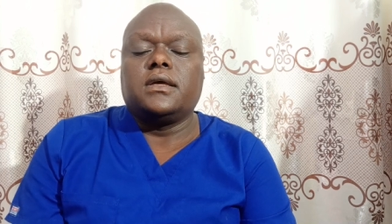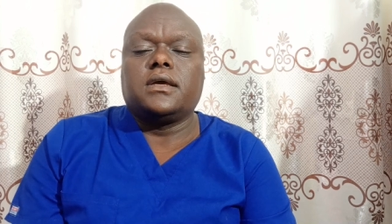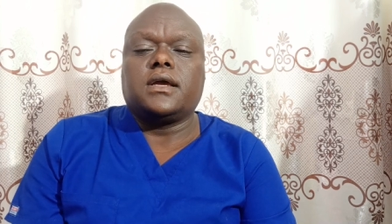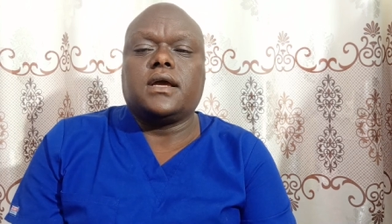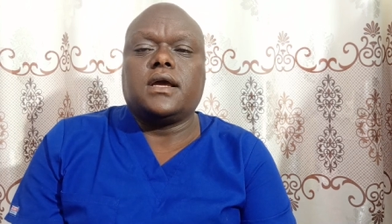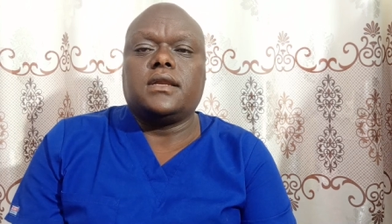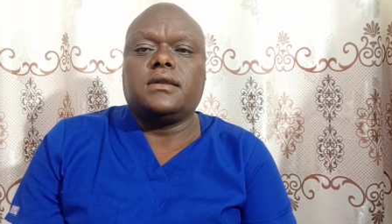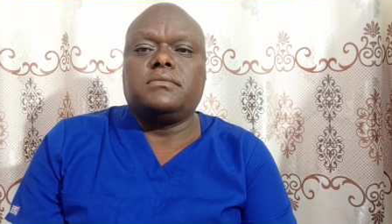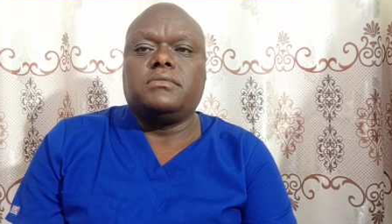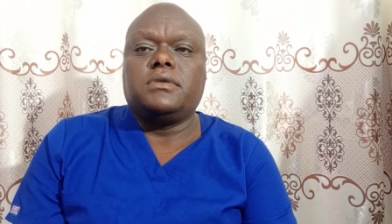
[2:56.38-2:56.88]

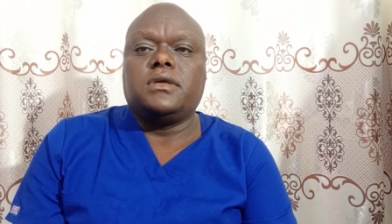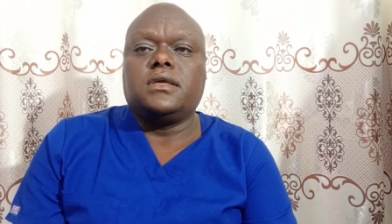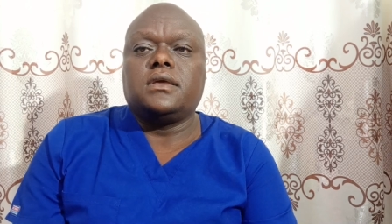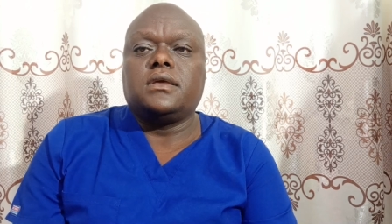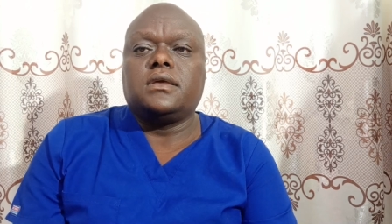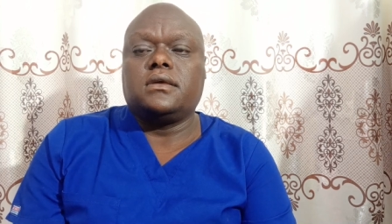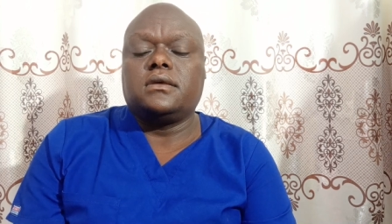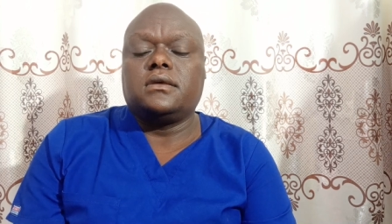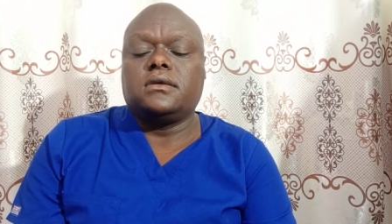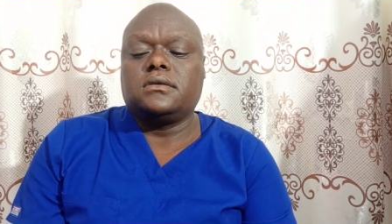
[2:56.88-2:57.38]
can
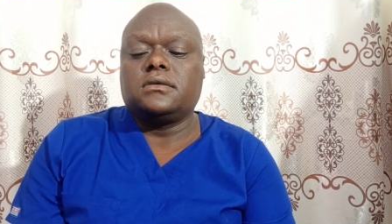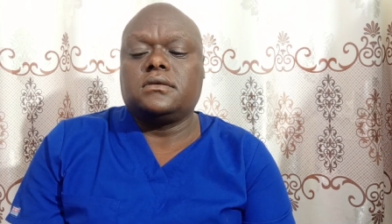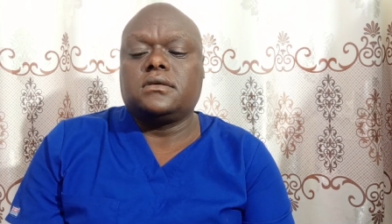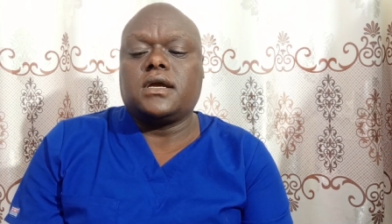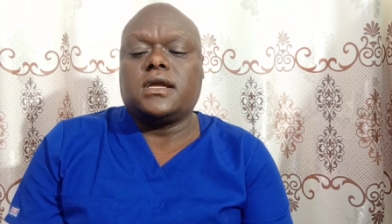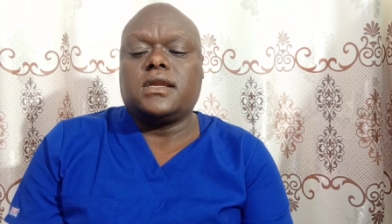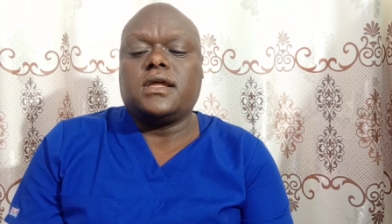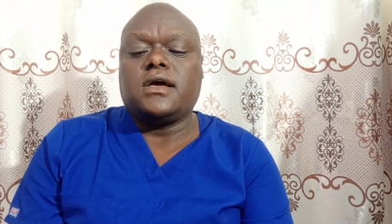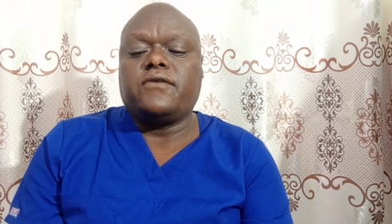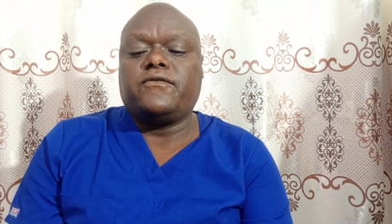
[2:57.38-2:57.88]
be
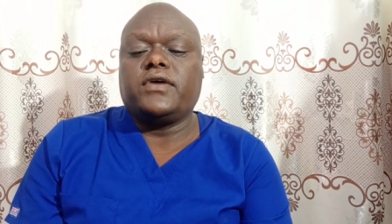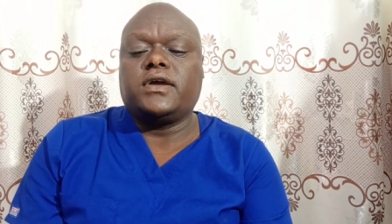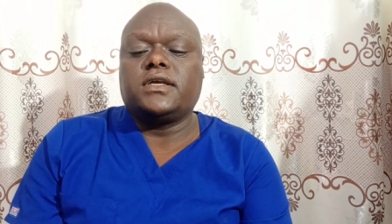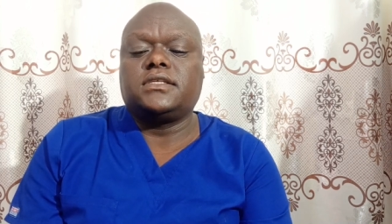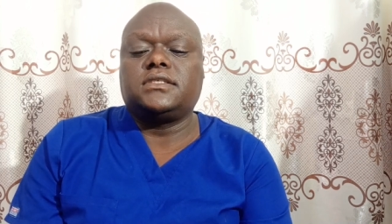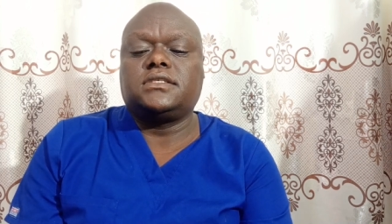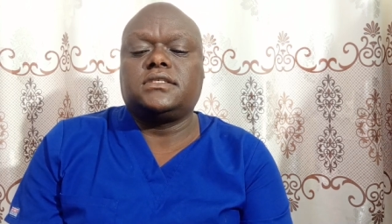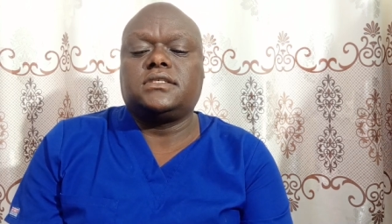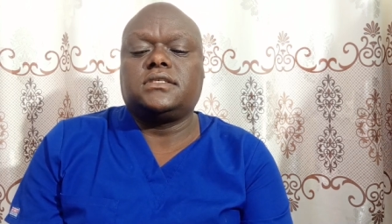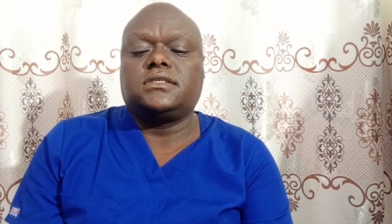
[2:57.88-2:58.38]
can
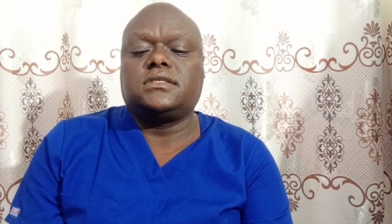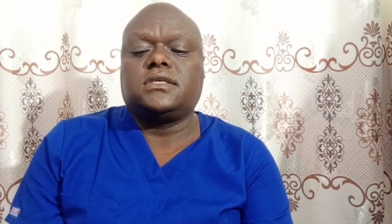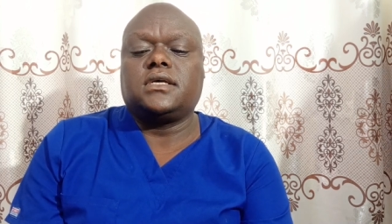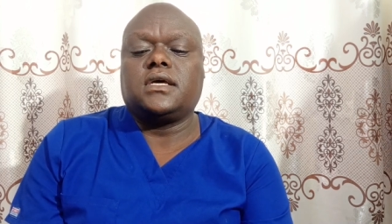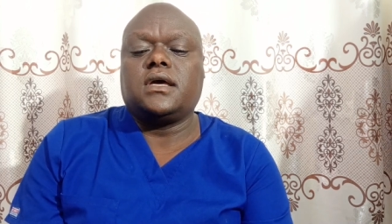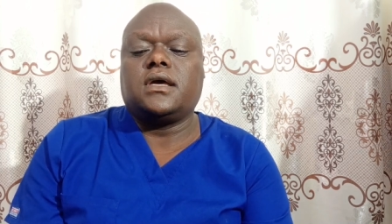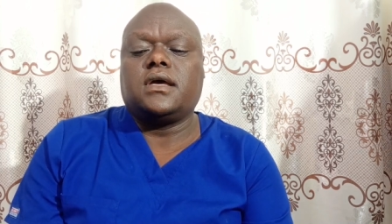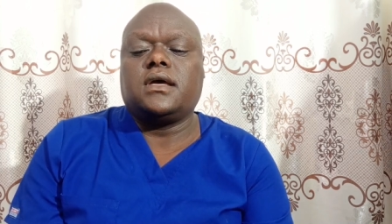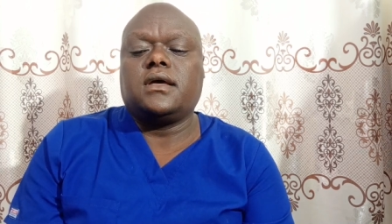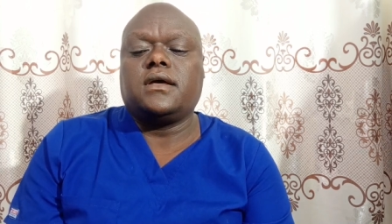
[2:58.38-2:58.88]
affect
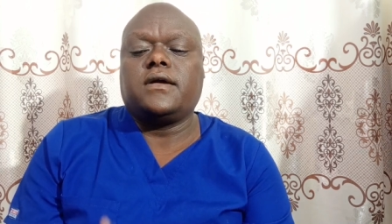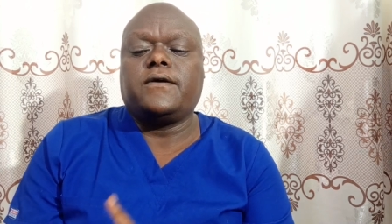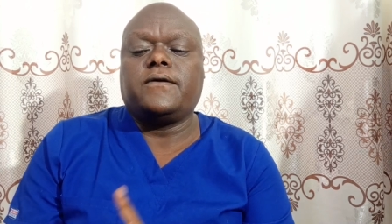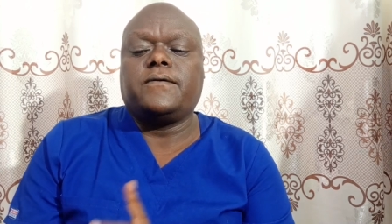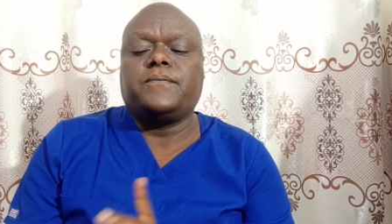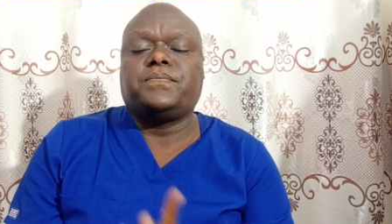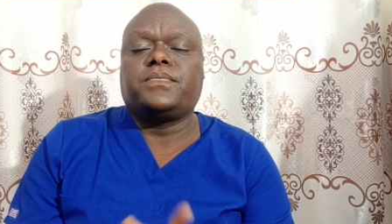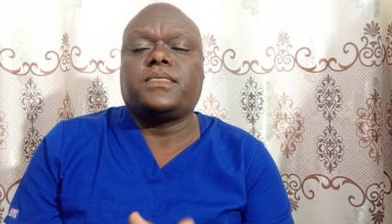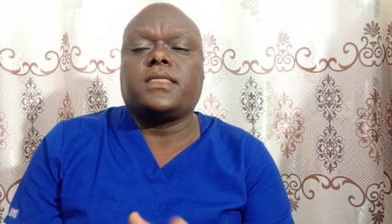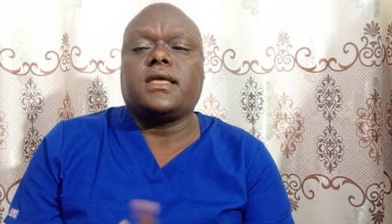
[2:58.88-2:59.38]
uh,
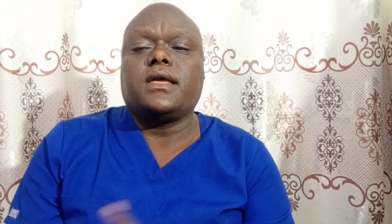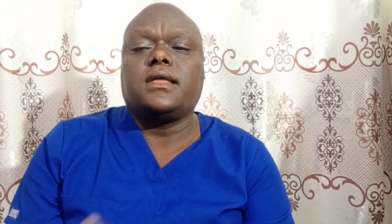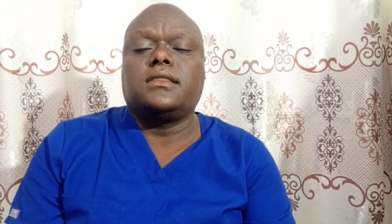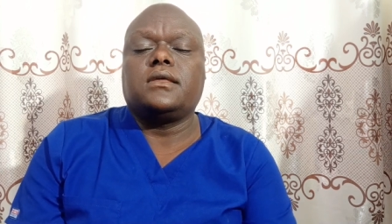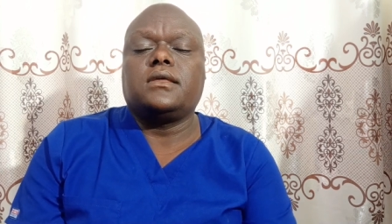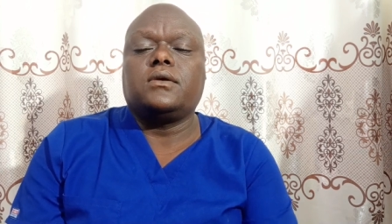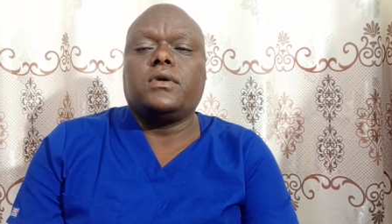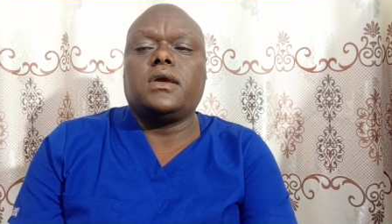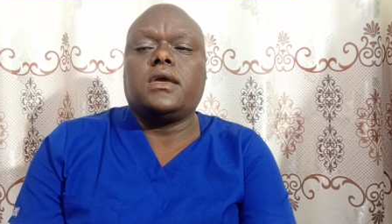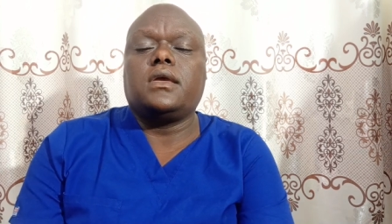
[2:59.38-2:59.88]

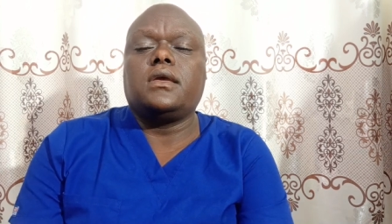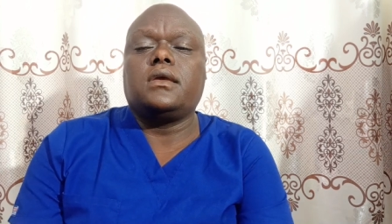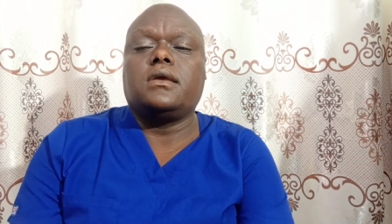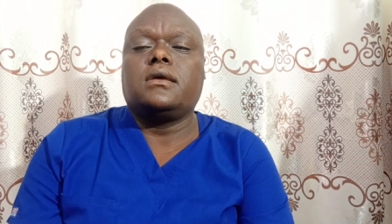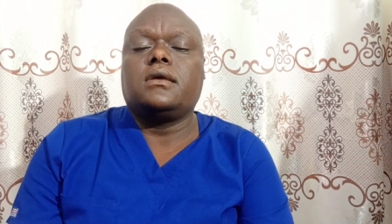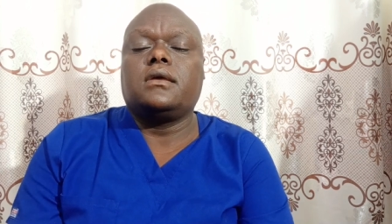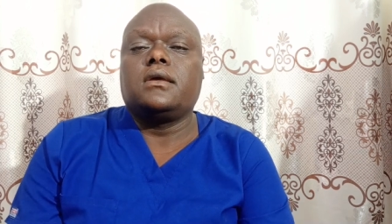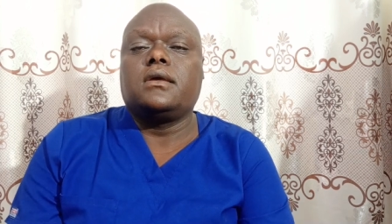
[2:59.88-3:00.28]
the way